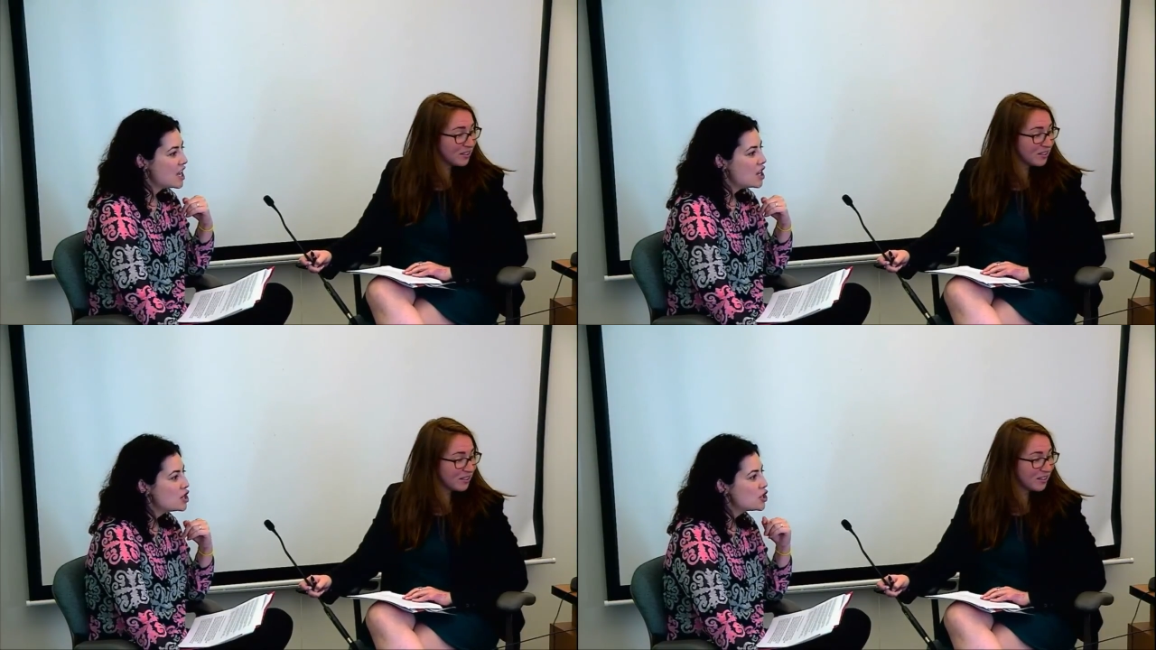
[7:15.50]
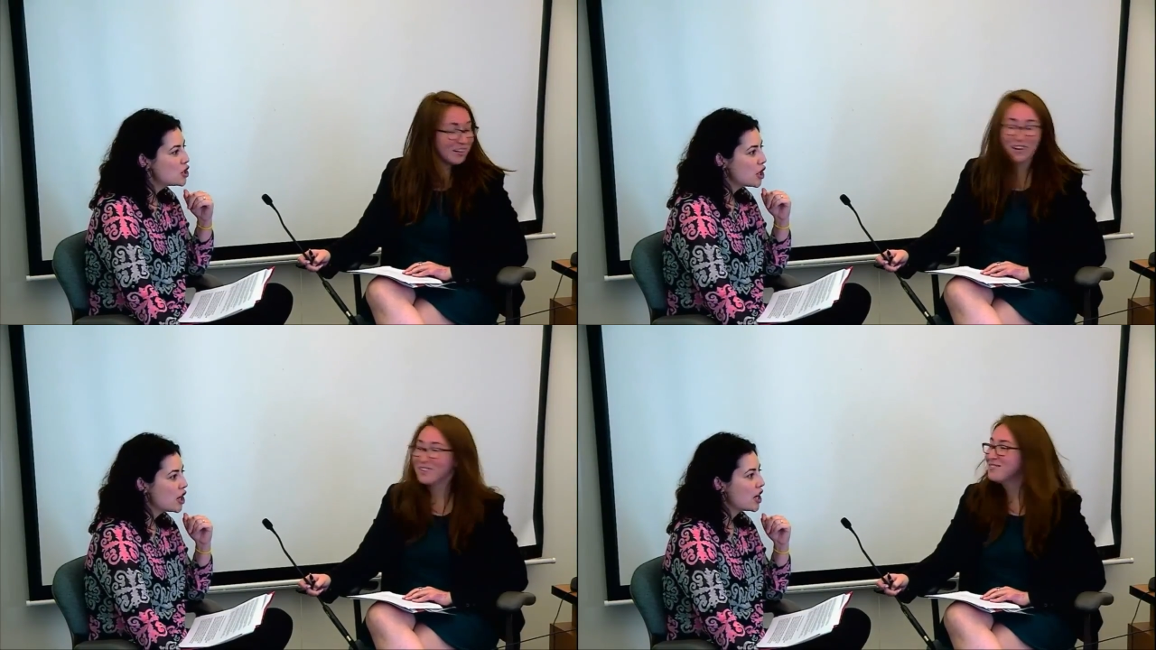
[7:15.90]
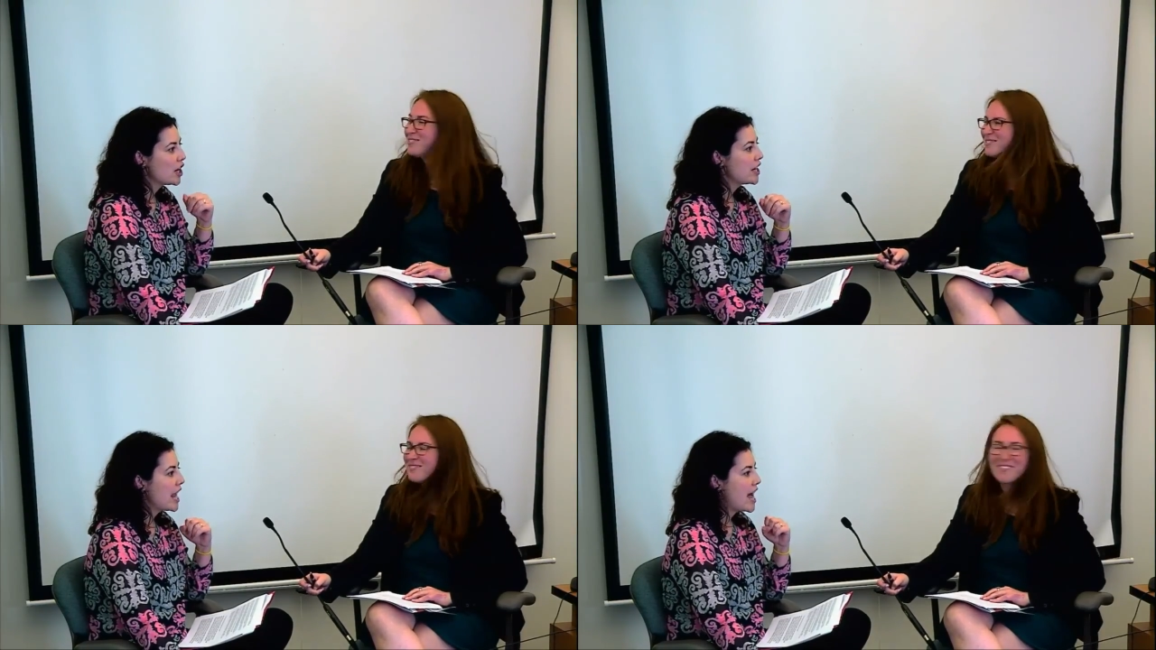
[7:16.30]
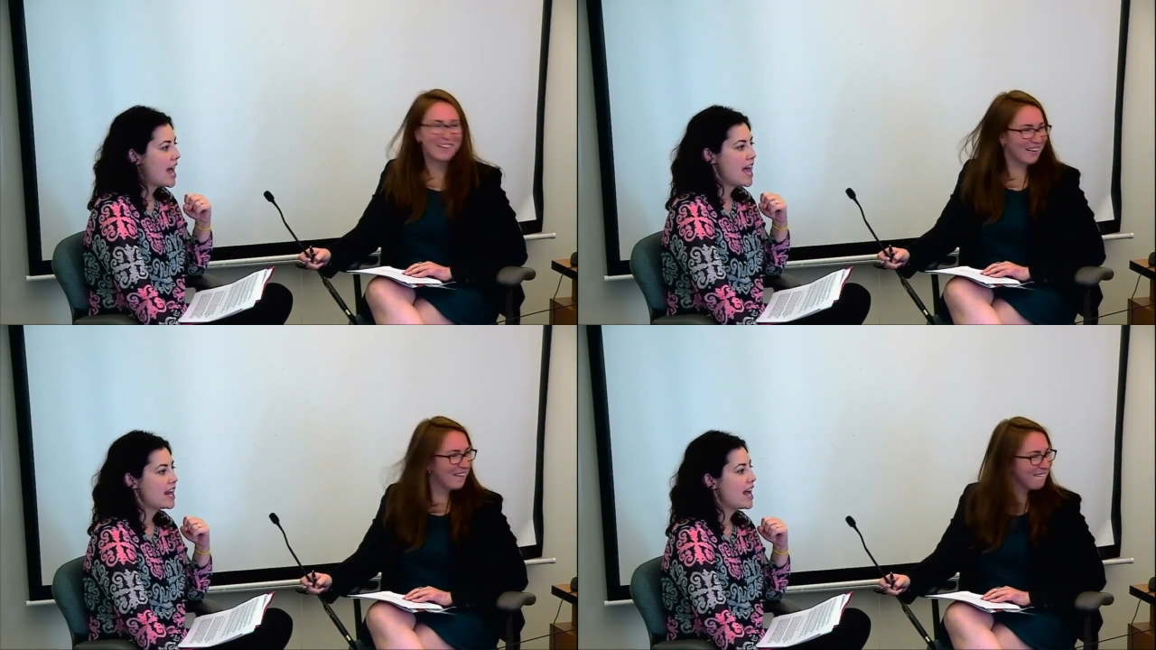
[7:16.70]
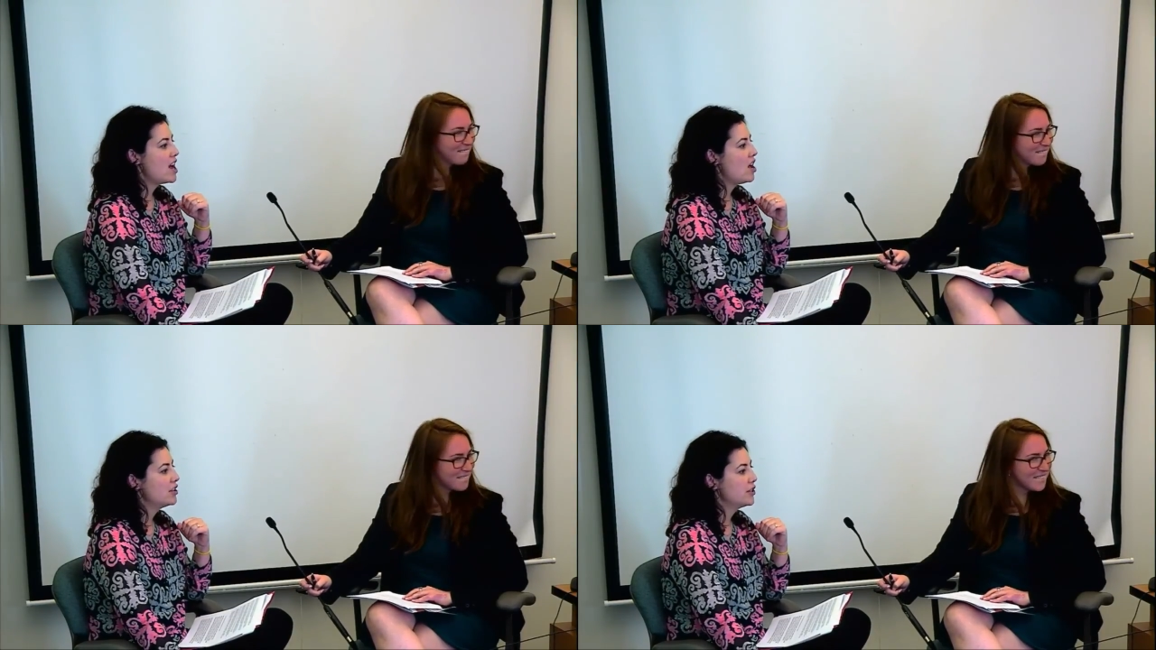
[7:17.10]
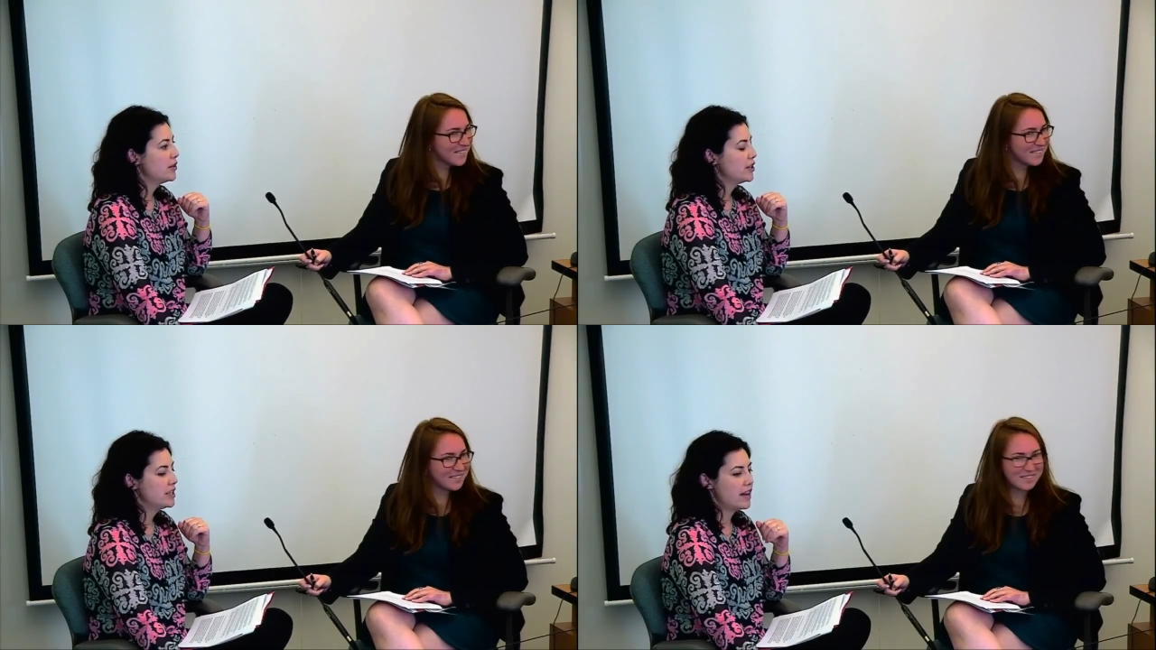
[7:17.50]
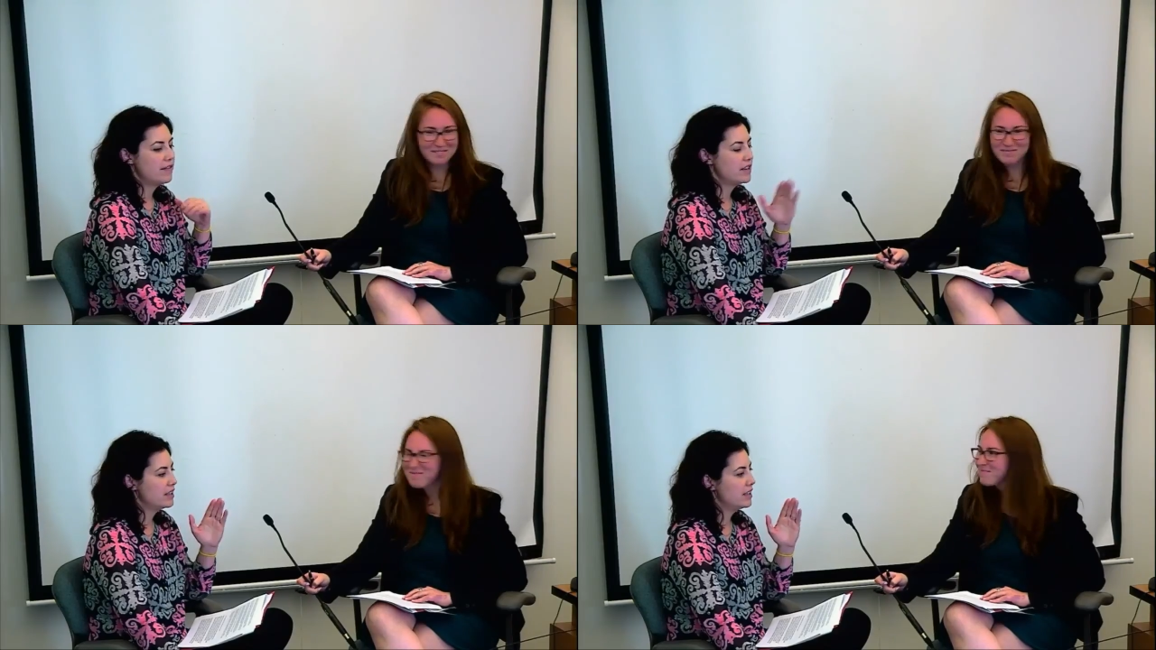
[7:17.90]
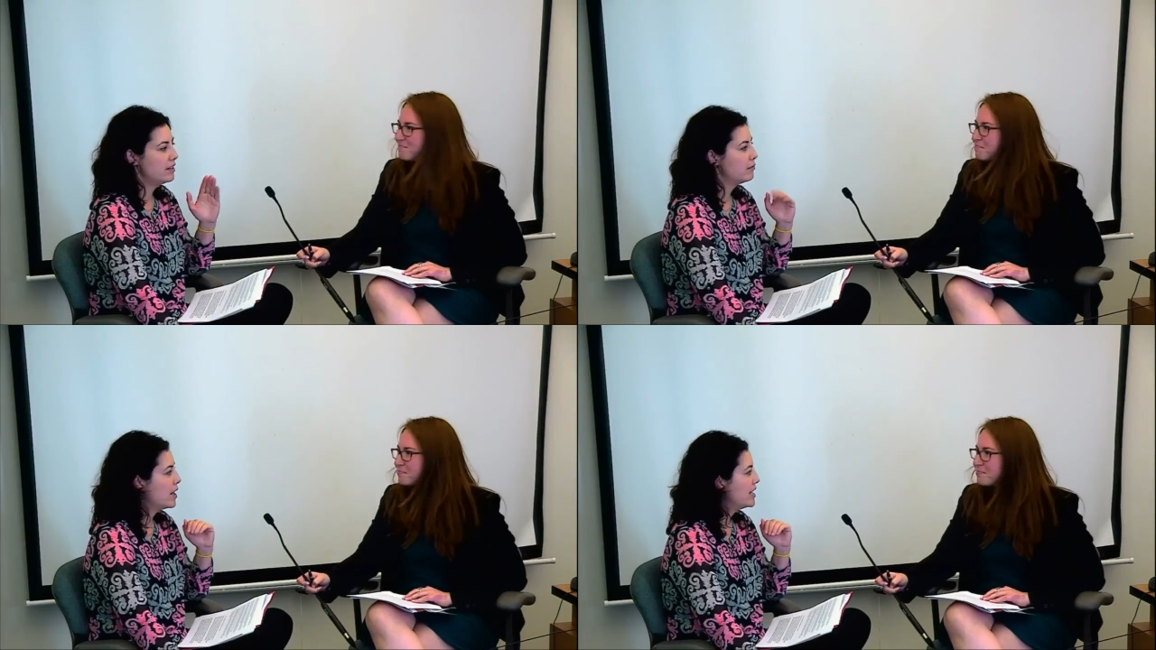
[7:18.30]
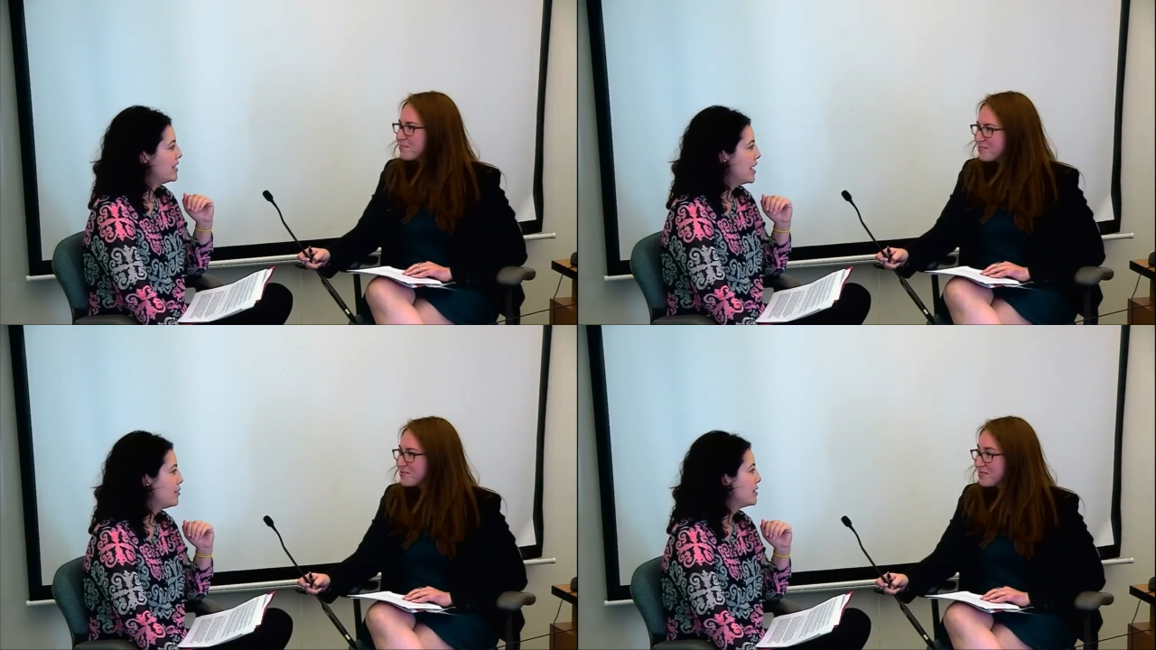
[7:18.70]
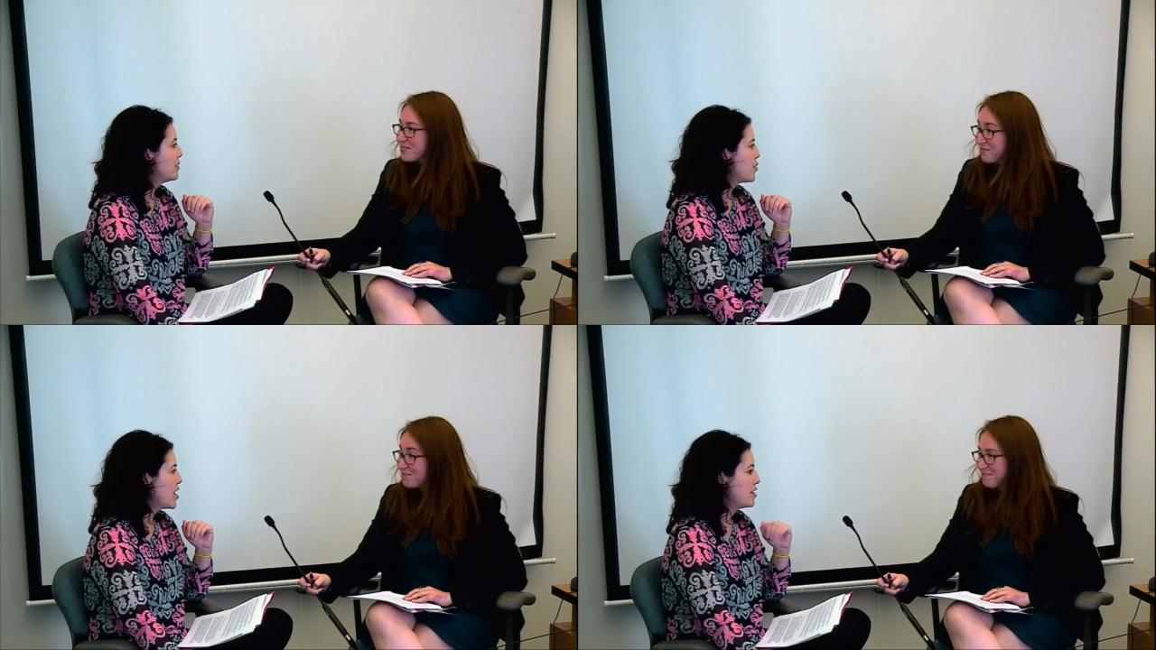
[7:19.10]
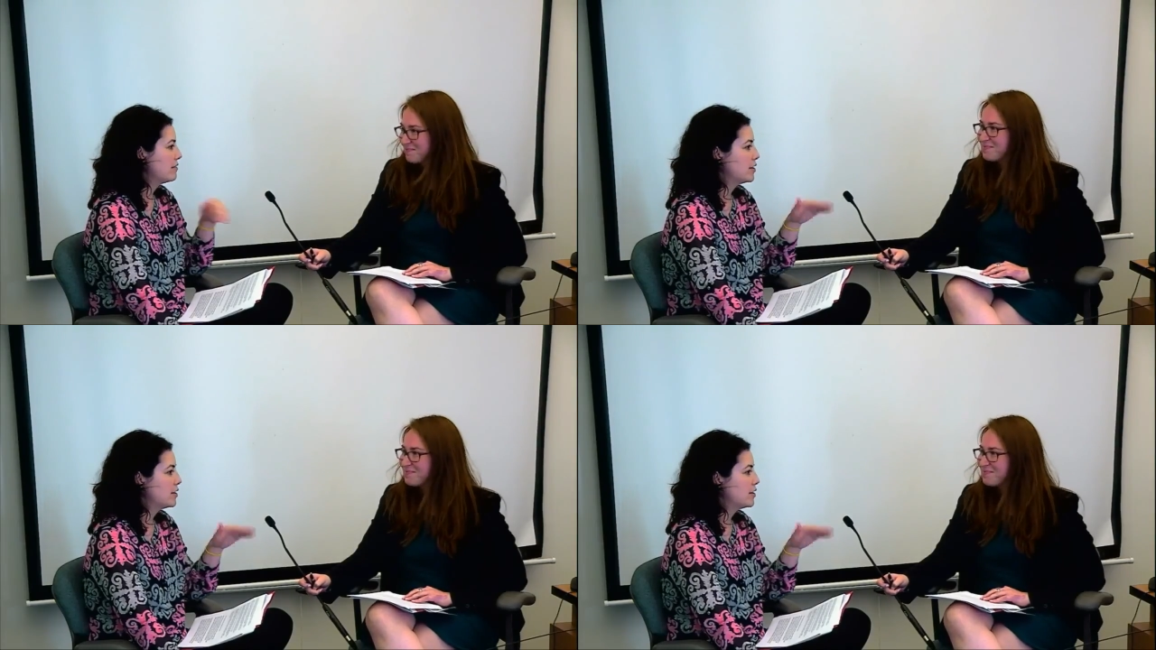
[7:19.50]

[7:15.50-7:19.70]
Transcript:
Speaker 1: Sure, yeah, and I also could definitely write it down somewhere